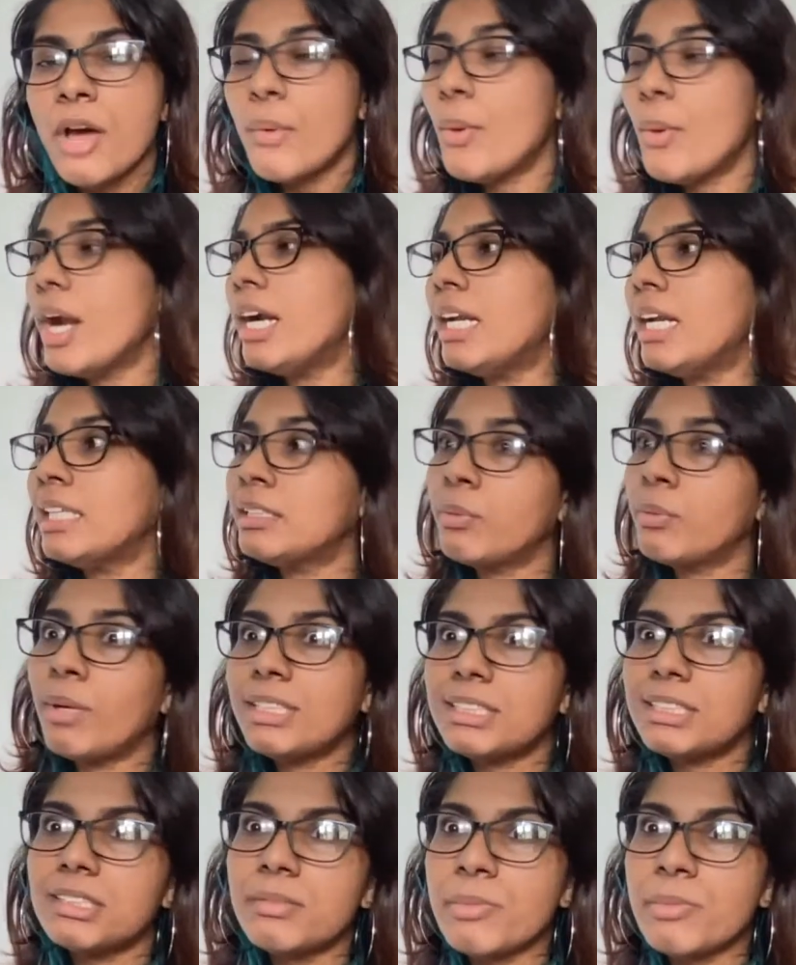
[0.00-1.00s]
Whereas,
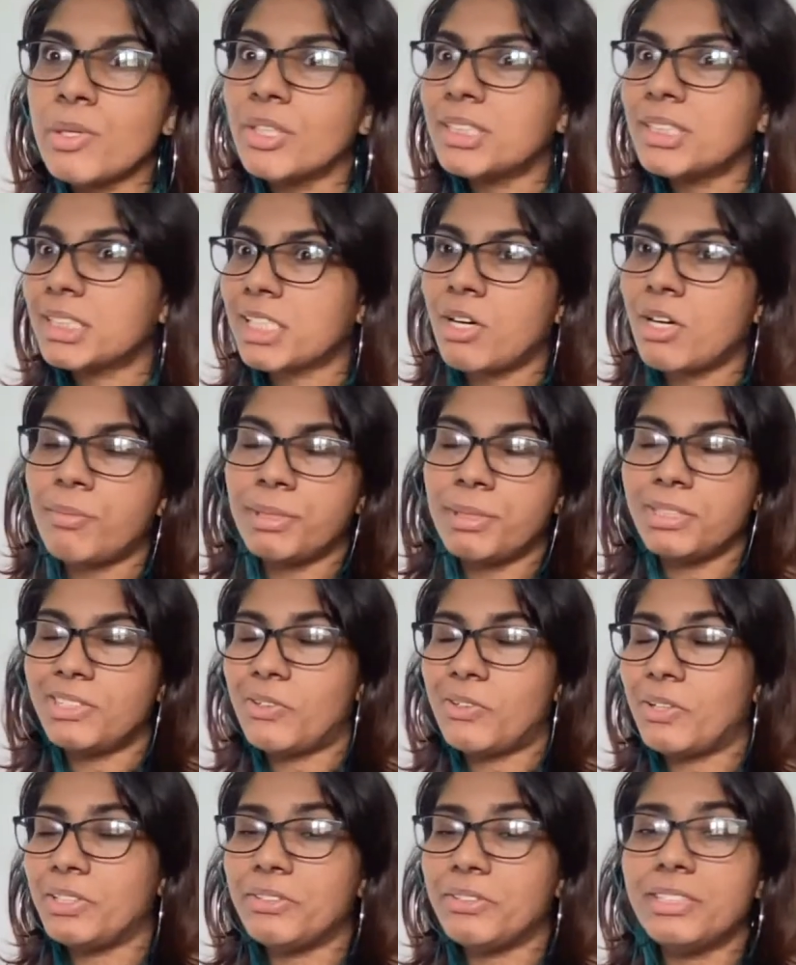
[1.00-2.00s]
what's the most common
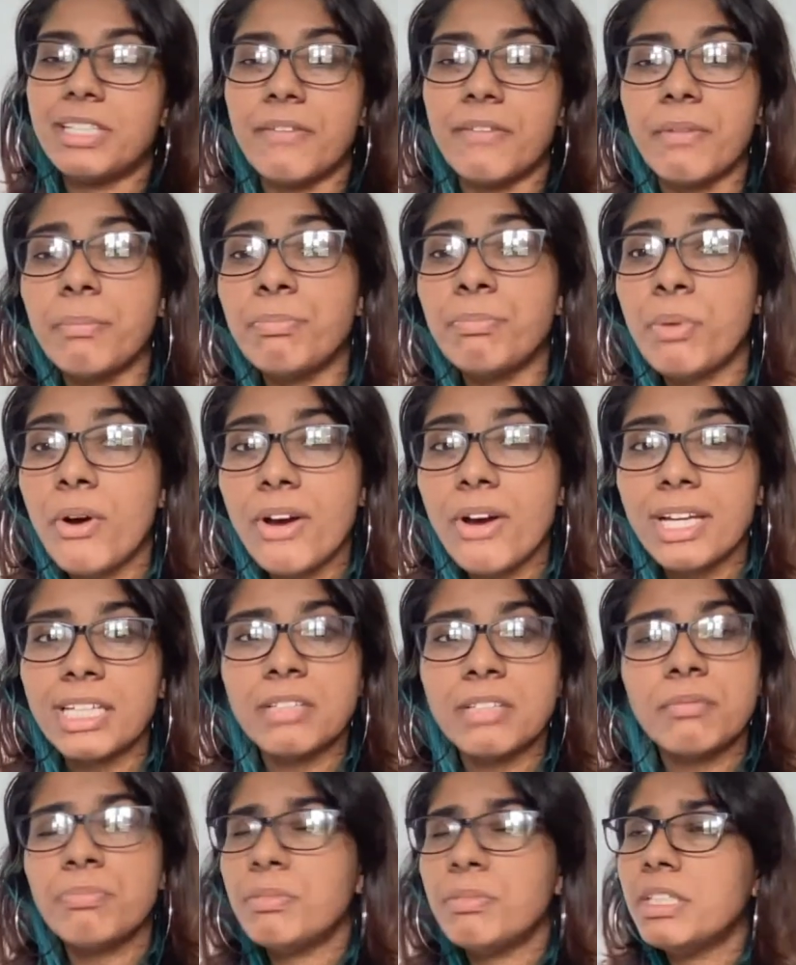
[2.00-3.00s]
toy you'd give a
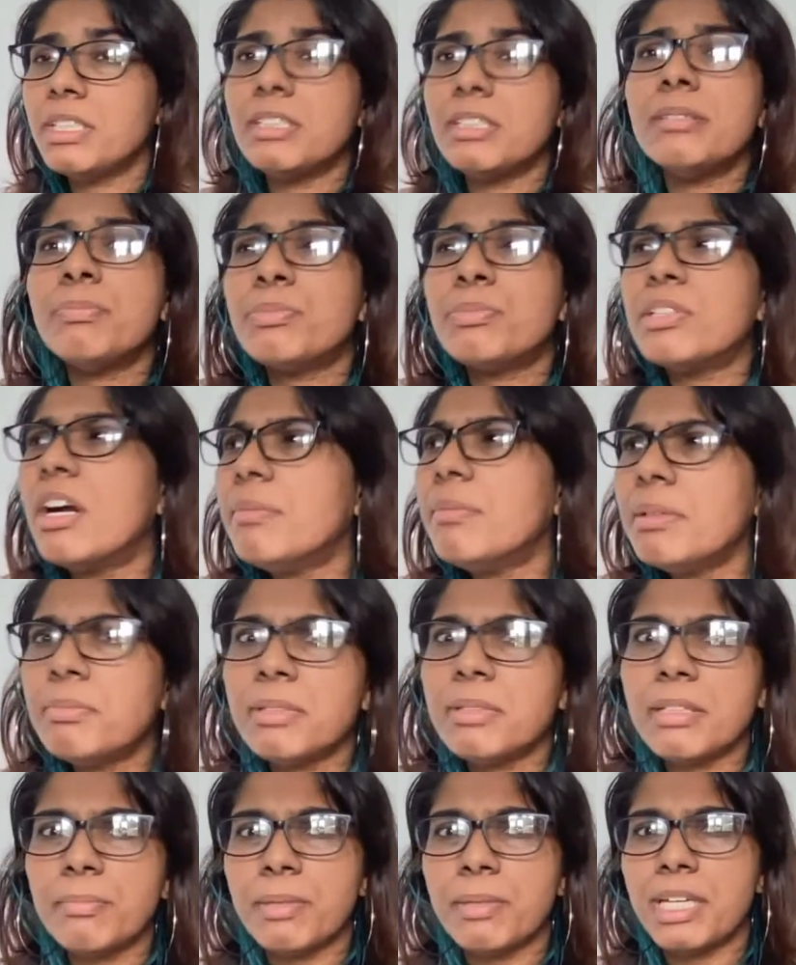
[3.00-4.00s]
boy? It would
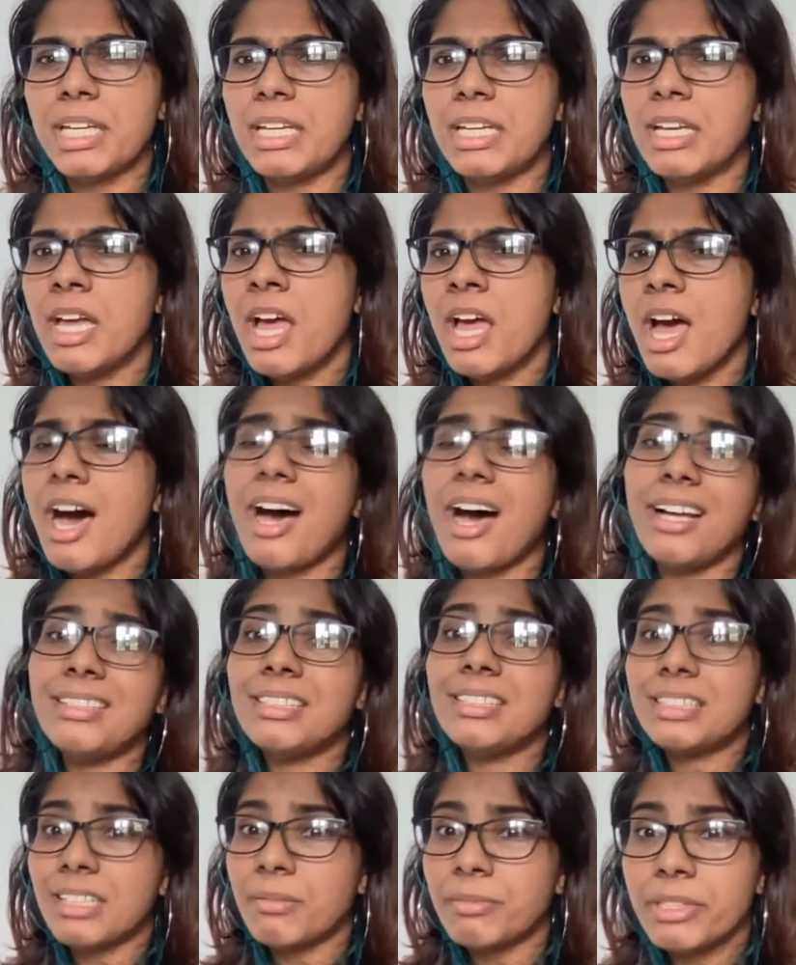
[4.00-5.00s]
probably be
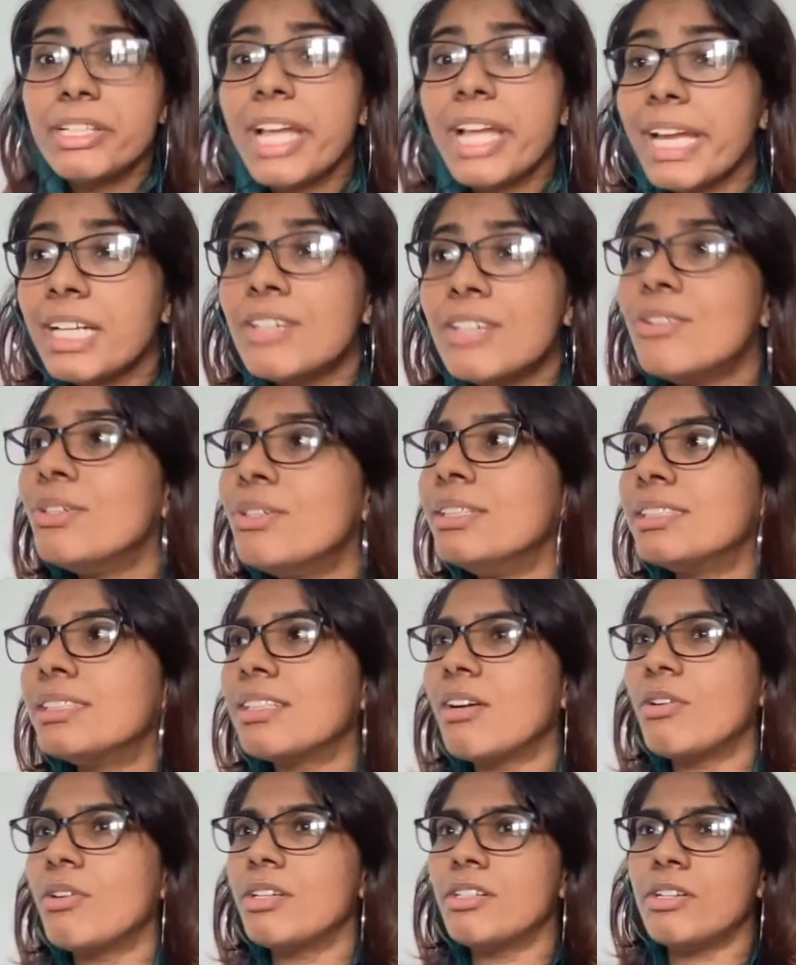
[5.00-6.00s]
either some
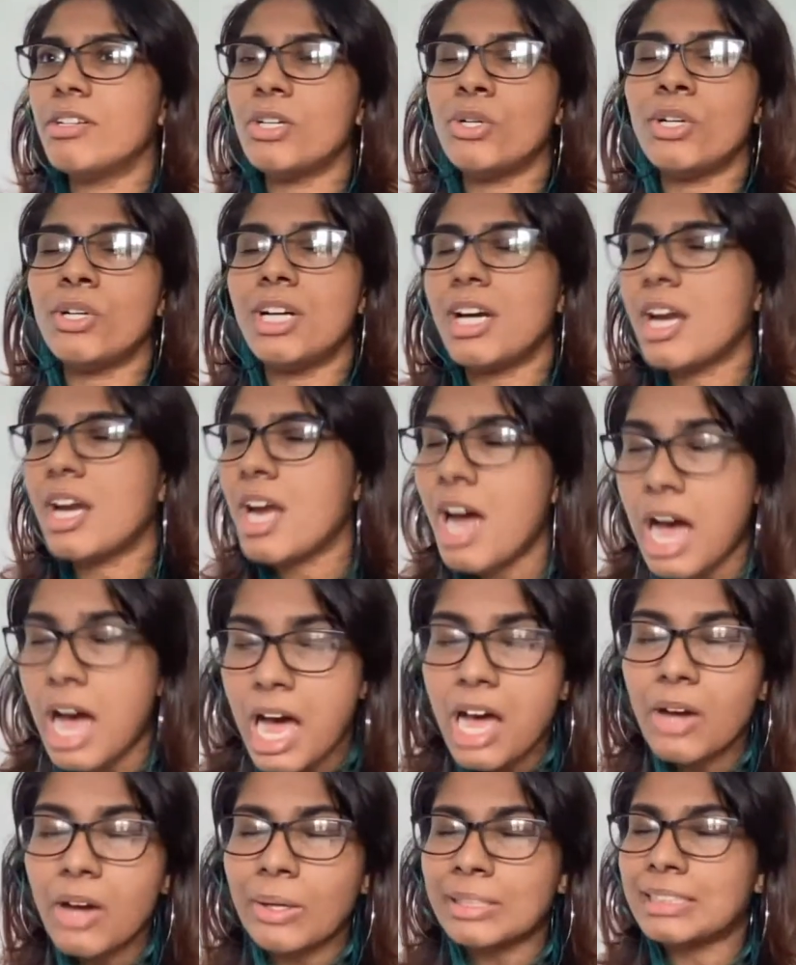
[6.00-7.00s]
Legos or a
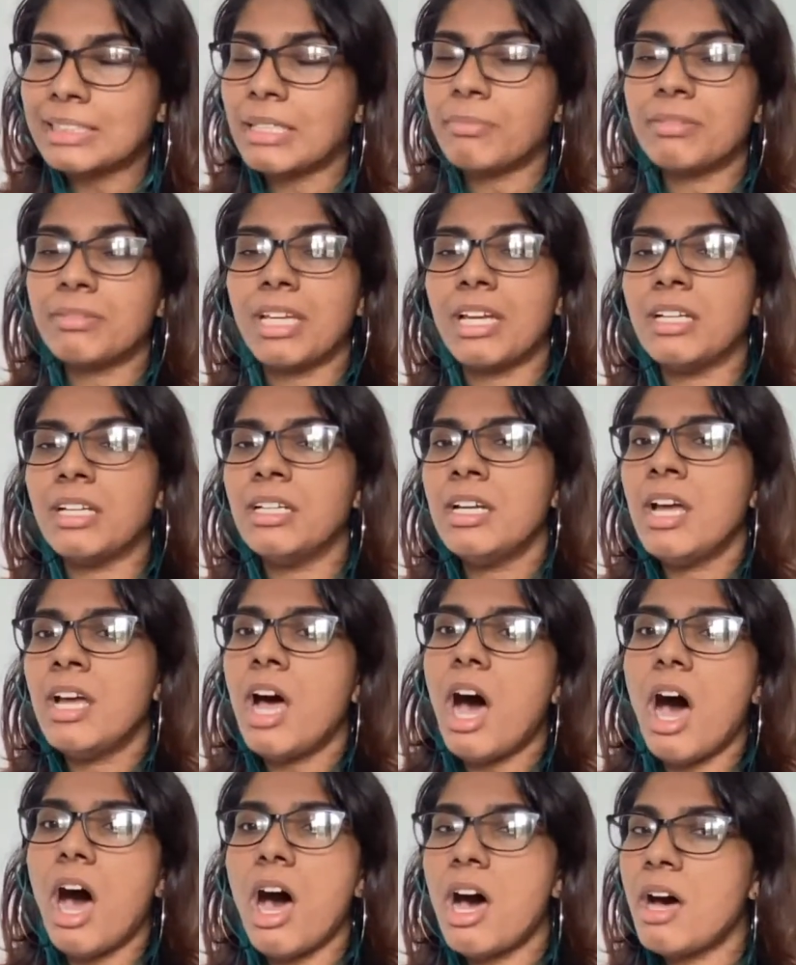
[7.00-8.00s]
car or something
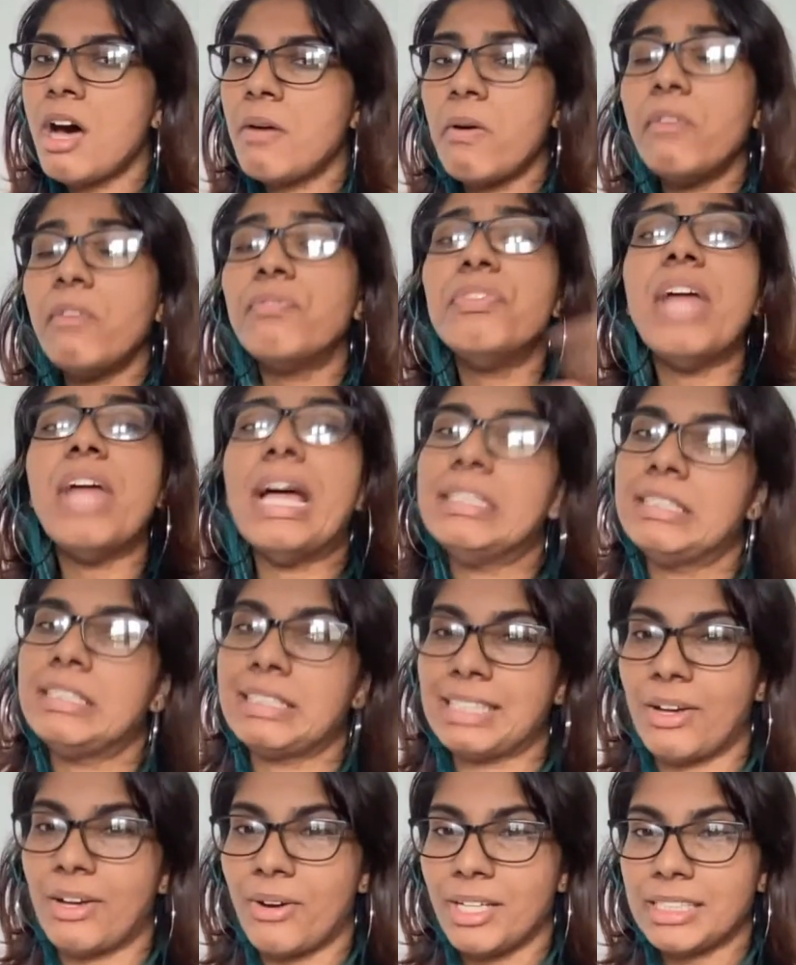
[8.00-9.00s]
of that
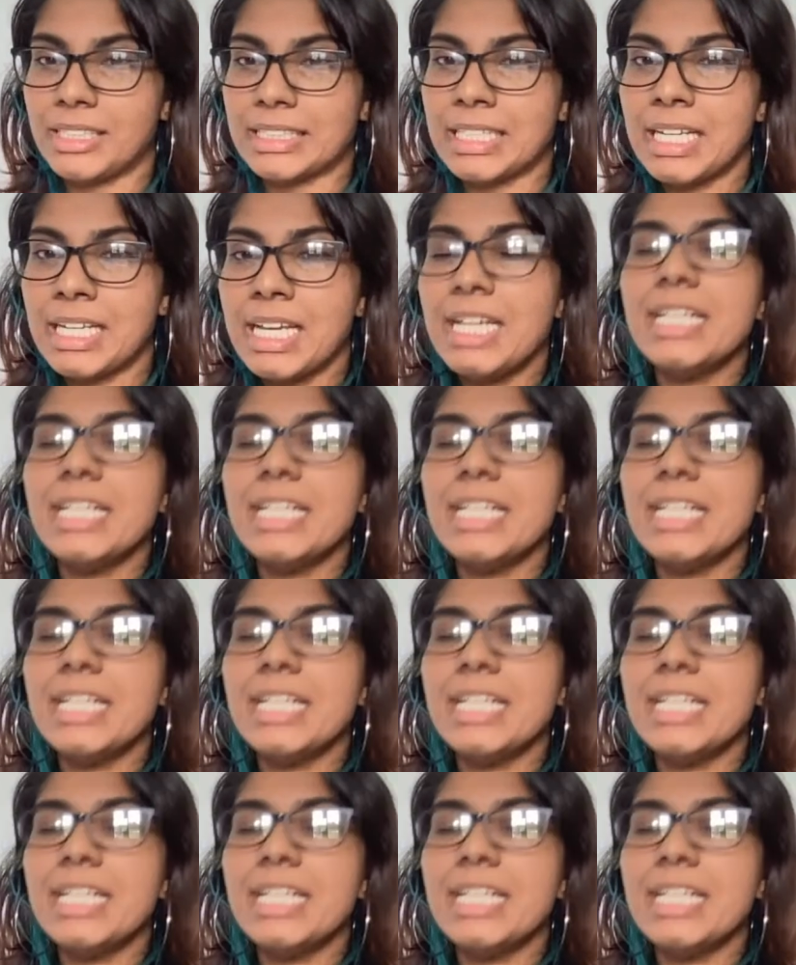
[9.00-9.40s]
sort.